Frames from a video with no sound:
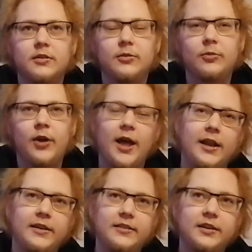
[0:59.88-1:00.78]

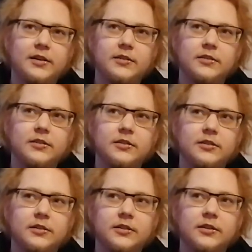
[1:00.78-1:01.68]
reality?
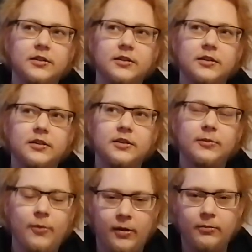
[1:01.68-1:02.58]

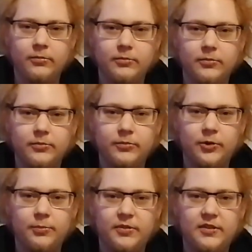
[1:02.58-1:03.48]
Well,
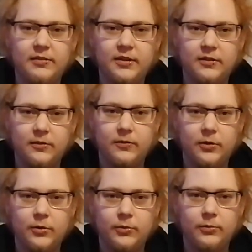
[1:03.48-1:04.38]
you perceive it through